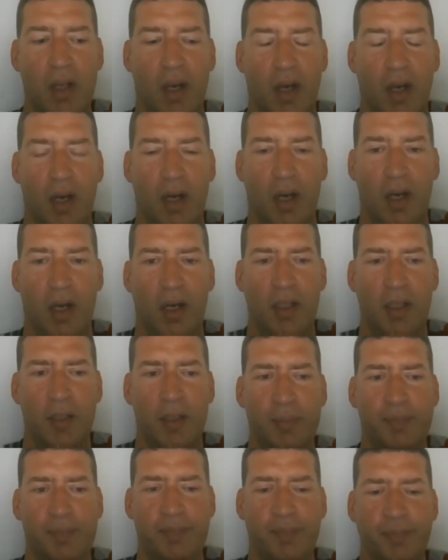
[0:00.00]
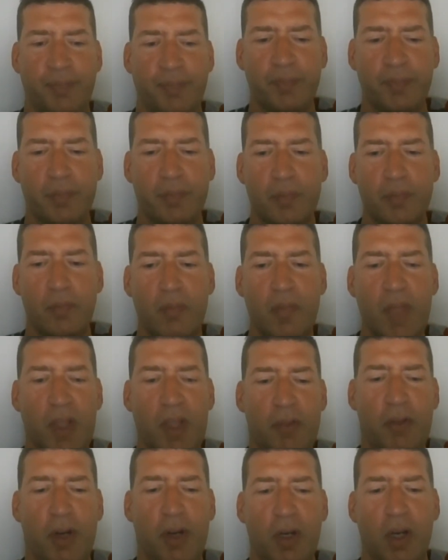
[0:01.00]
um,
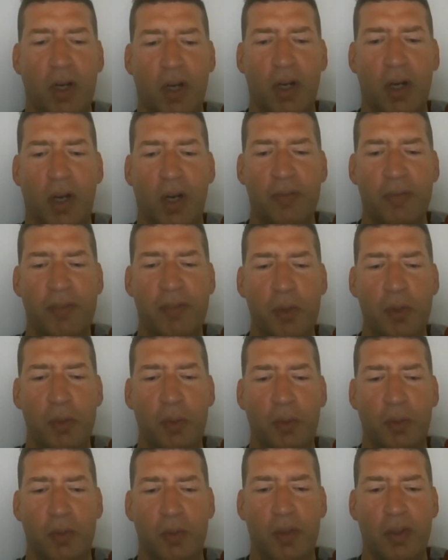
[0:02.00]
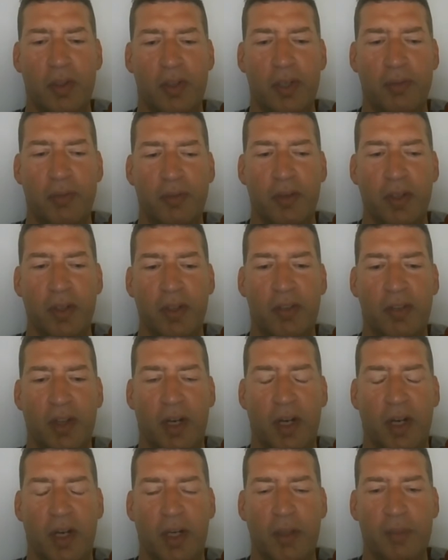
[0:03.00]
there are a few different
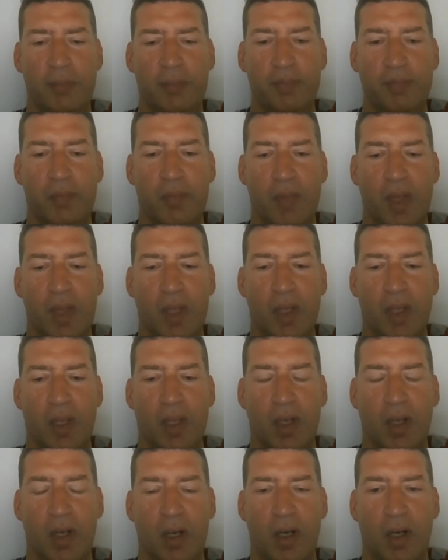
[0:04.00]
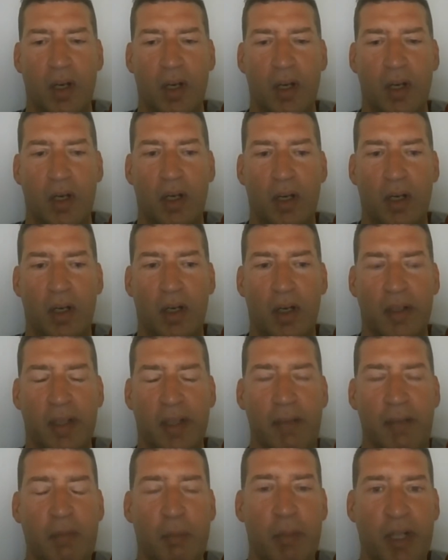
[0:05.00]
um, uh,
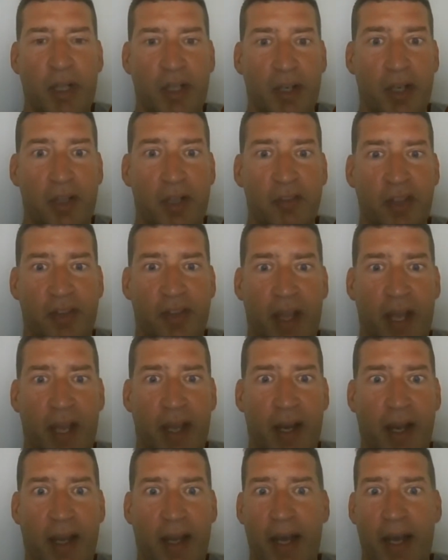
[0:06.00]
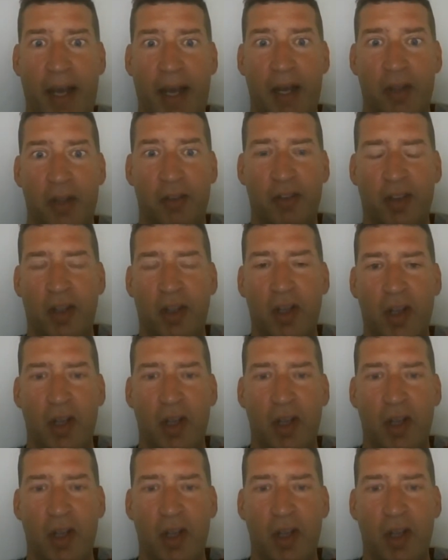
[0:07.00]
capabilities that the AI has.